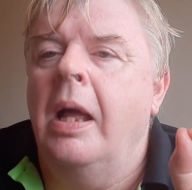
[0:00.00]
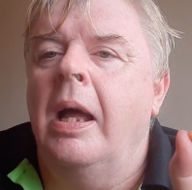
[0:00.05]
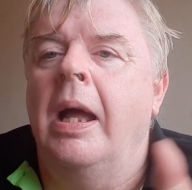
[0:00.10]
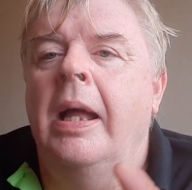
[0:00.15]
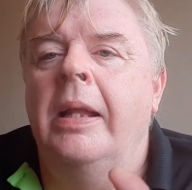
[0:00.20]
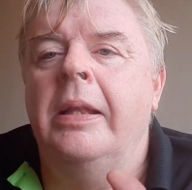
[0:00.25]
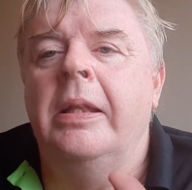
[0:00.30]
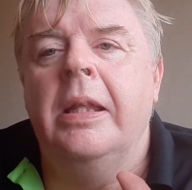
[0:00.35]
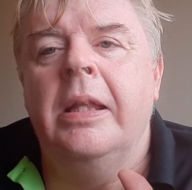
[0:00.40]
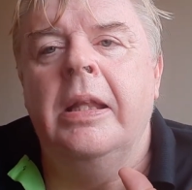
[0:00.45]

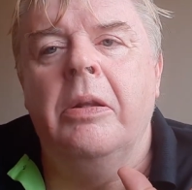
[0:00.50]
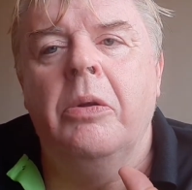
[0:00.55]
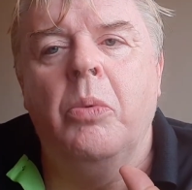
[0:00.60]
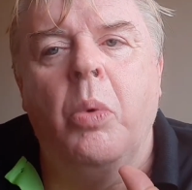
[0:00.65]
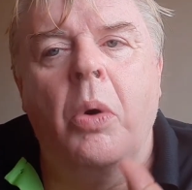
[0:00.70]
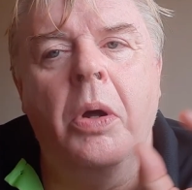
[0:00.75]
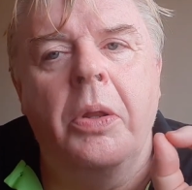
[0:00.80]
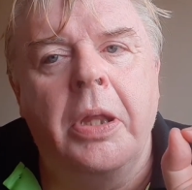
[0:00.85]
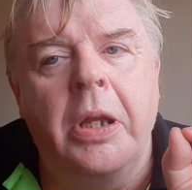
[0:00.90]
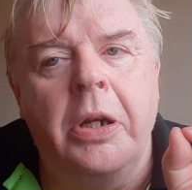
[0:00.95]
And
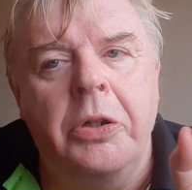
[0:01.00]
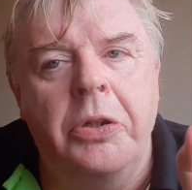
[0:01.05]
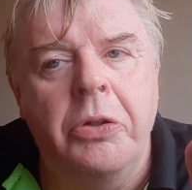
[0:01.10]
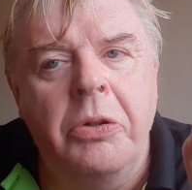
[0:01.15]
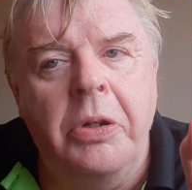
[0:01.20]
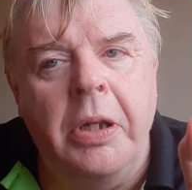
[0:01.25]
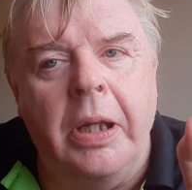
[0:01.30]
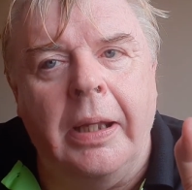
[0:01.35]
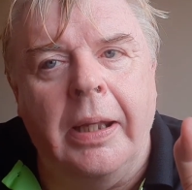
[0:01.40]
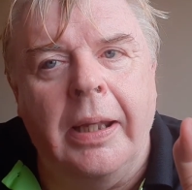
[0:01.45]
what they're
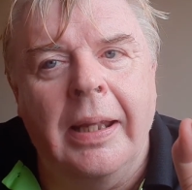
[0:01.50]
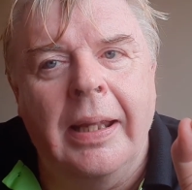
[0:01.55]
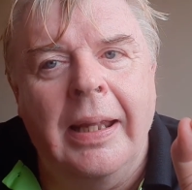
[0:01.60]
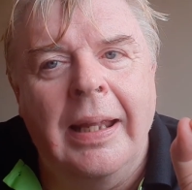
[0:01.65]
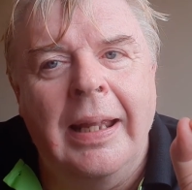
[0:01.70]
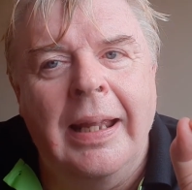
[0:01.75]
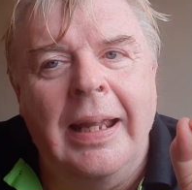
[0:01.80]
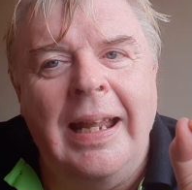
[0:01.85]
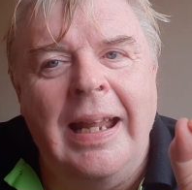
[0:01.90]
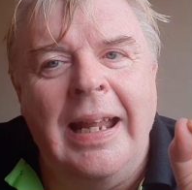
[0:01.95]
doing
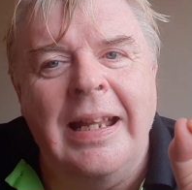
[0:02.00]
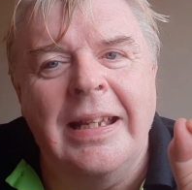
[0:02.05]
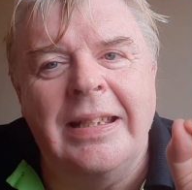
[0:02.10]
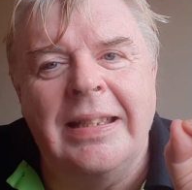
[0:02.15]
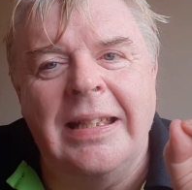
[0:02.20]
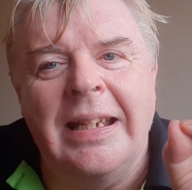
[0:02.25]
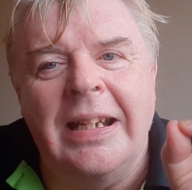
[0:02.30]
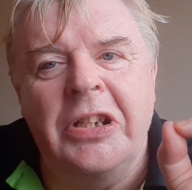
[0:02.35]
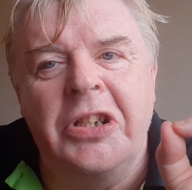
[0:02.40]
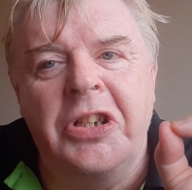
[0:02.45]
is
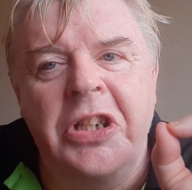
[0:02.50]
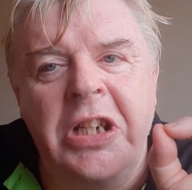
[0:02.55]
they're